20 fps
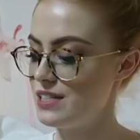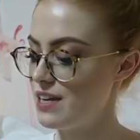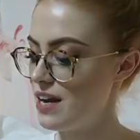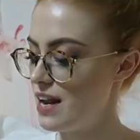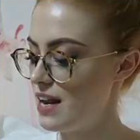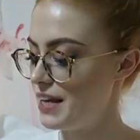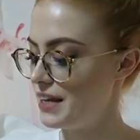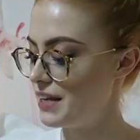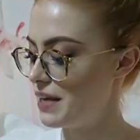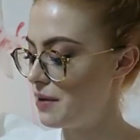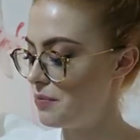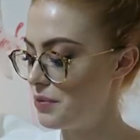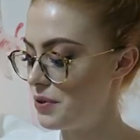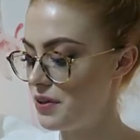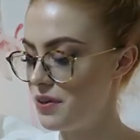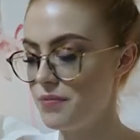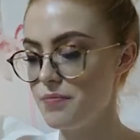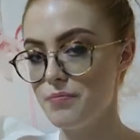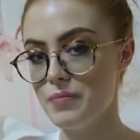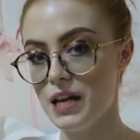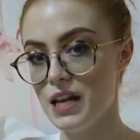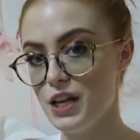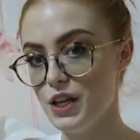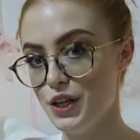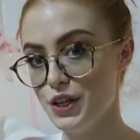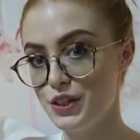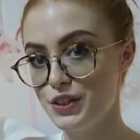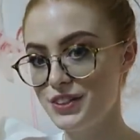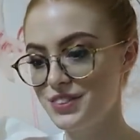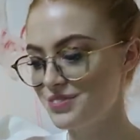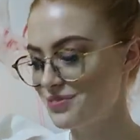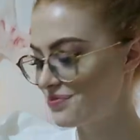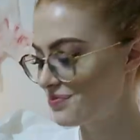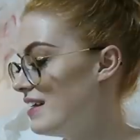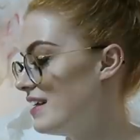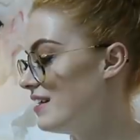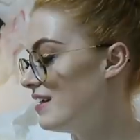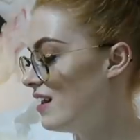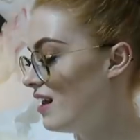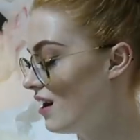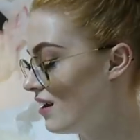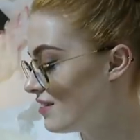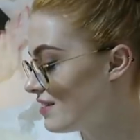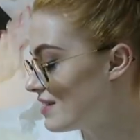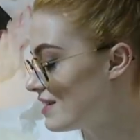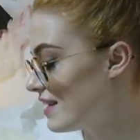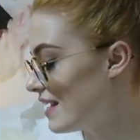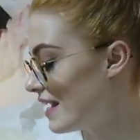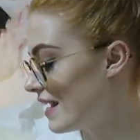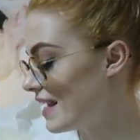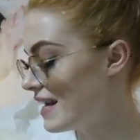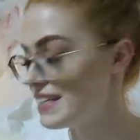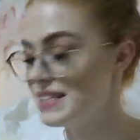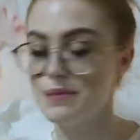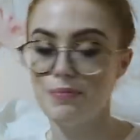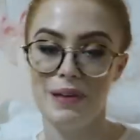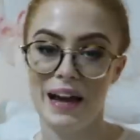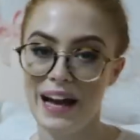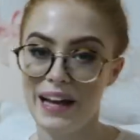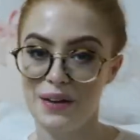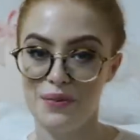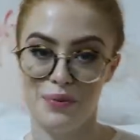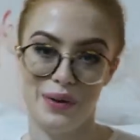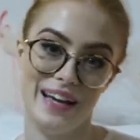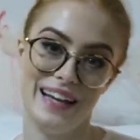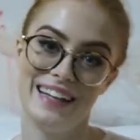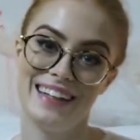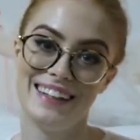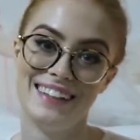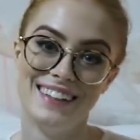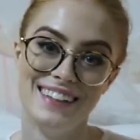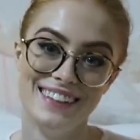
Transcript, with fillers: styling up my look. And then the last thing is a black wig.